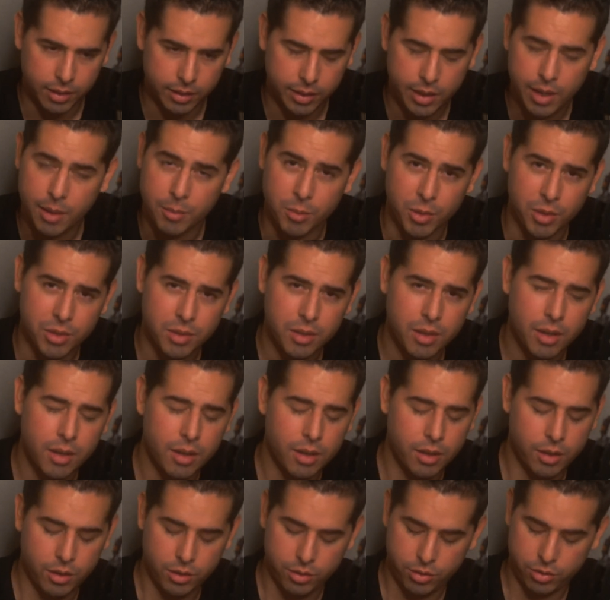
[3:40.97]
cameras.
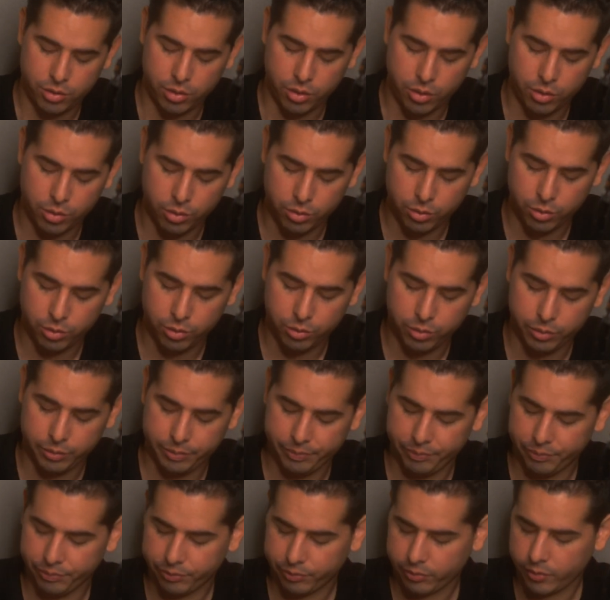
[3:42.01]
So
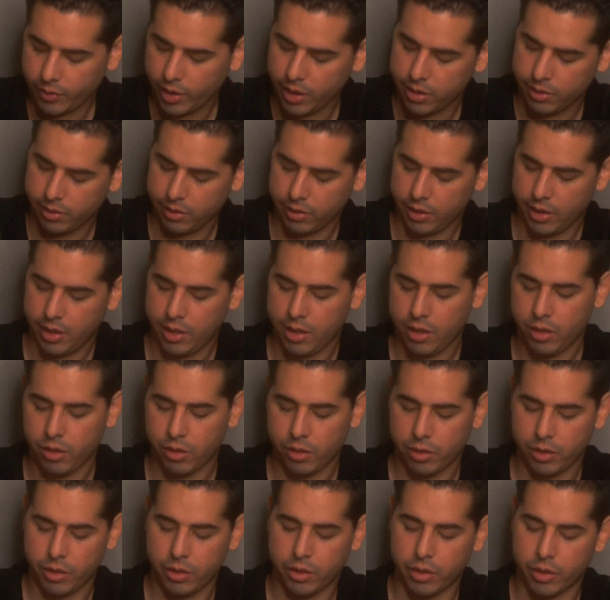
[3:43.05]

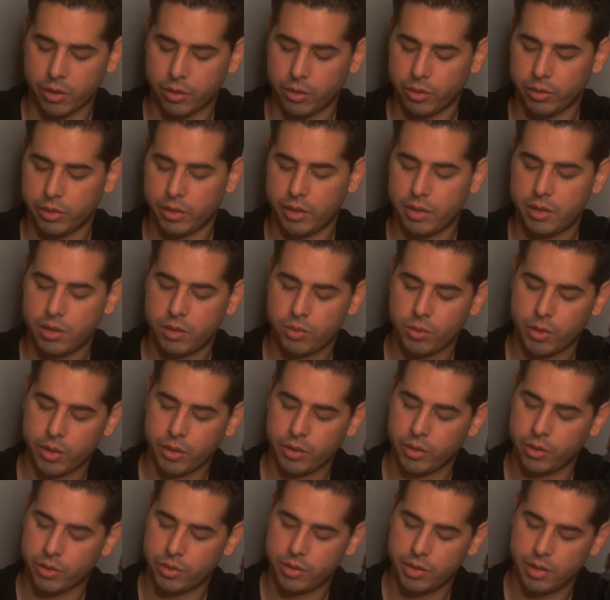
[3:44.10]
here, you know, this is one
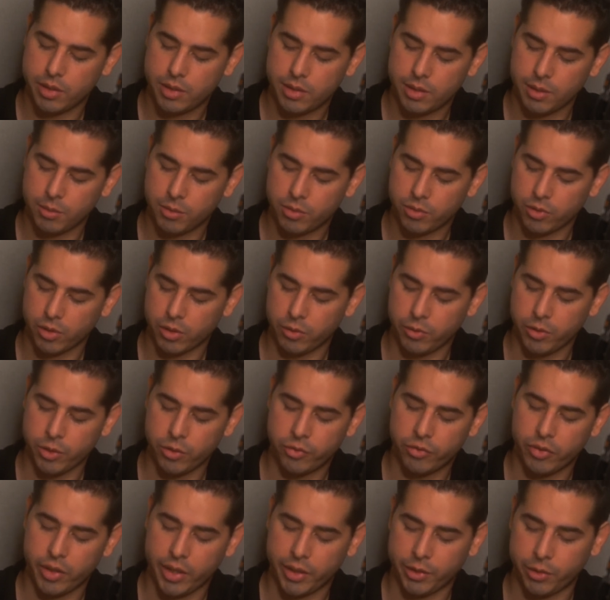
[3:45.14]
of those systems for the
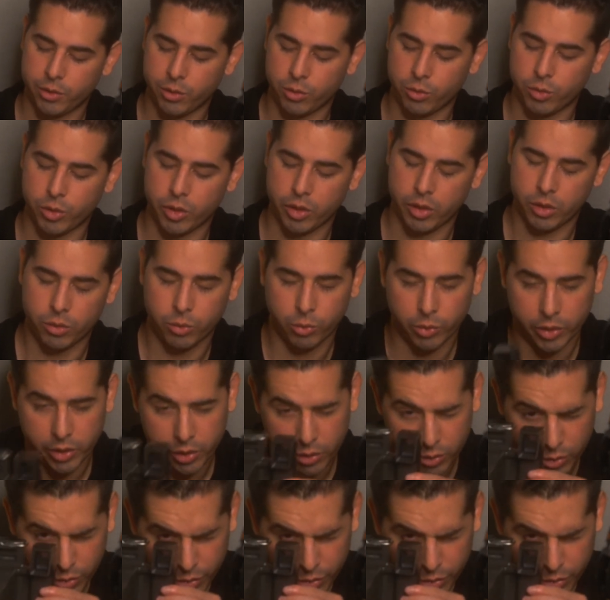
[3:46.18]
viewfinder where when you